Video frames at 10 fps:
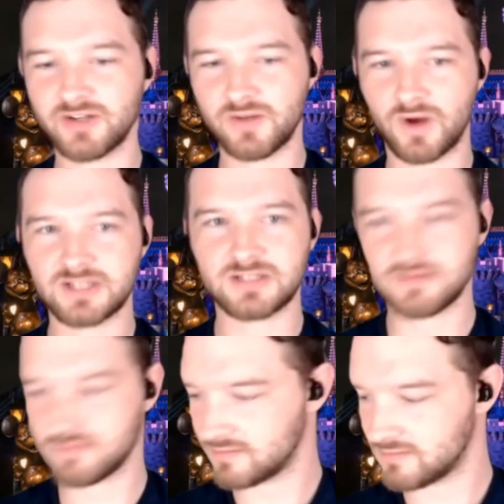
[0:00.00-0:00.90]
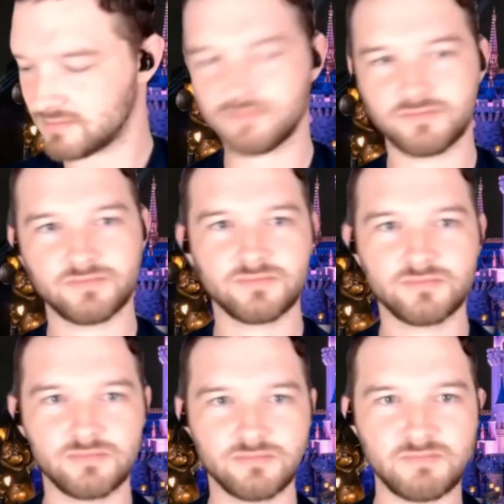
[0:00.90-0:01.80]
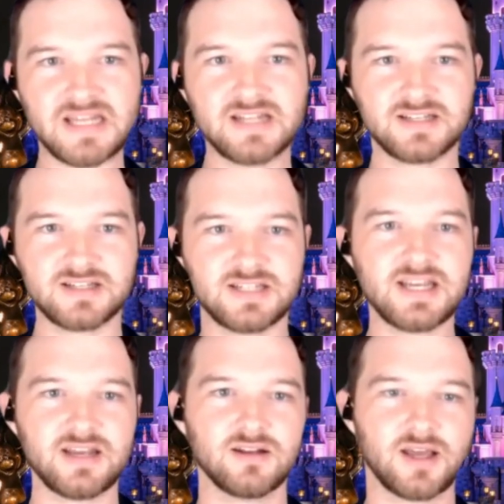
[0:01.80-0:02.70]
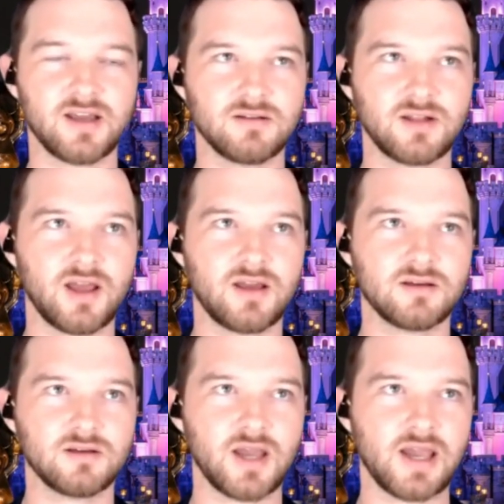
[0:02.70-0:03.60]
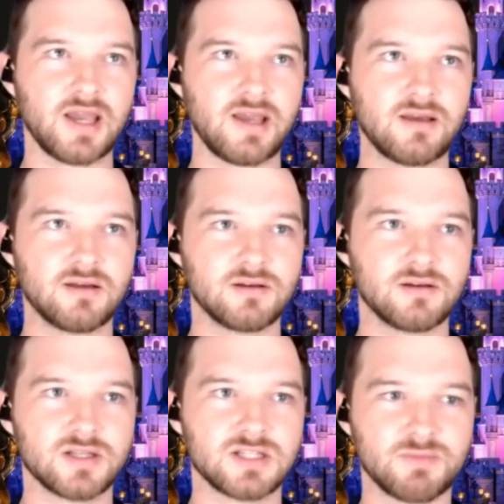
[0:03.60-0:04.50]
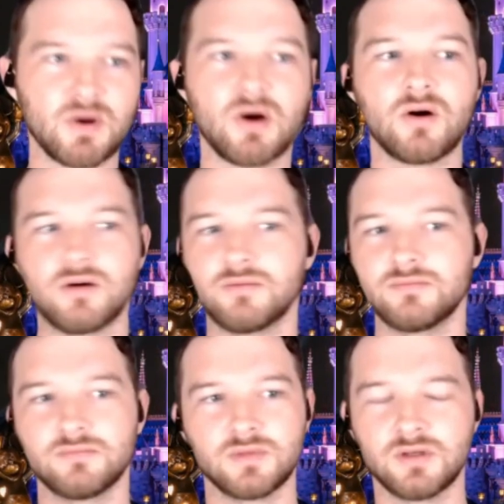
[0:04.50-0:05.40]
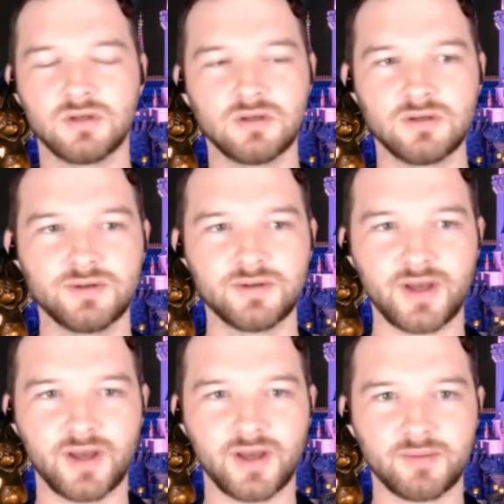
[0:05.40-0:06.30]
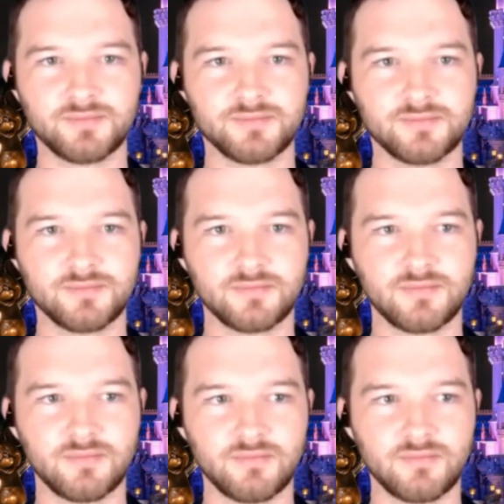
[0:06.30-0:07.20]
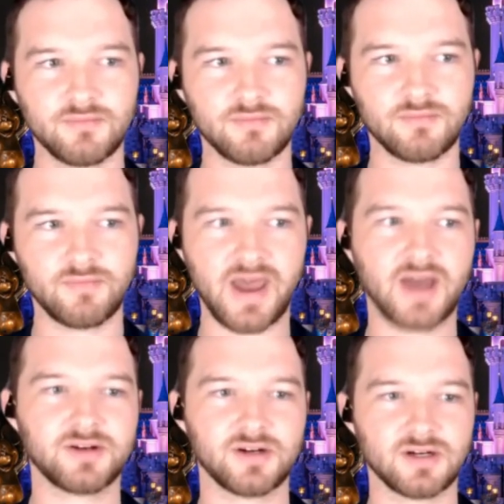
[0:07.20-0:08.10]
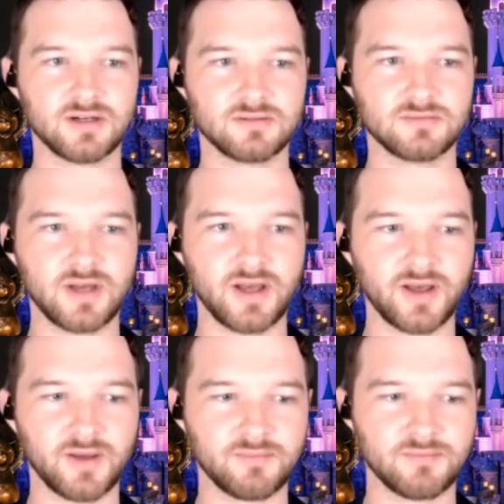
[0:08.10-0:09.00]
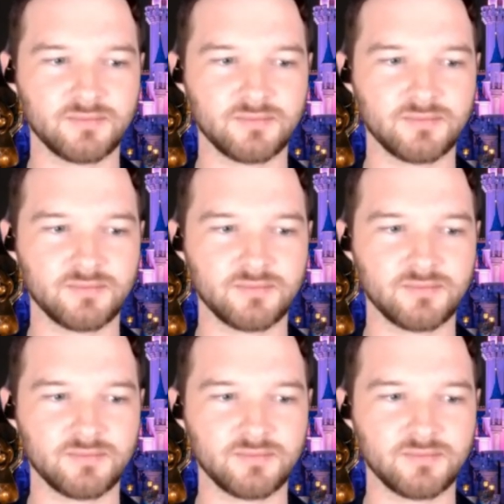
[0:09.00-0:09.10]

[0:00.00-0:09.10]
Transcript: wants me to succeed, like like mm-hmm. a a small um, actor. Um,